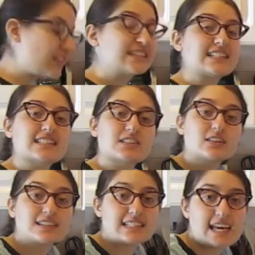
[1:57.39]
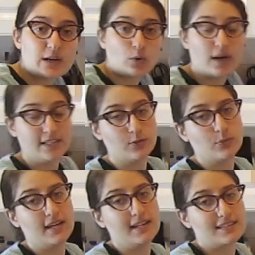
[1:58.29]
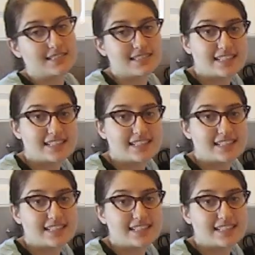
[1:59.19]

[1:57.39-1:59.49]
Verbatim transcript: This is going to take quite a while because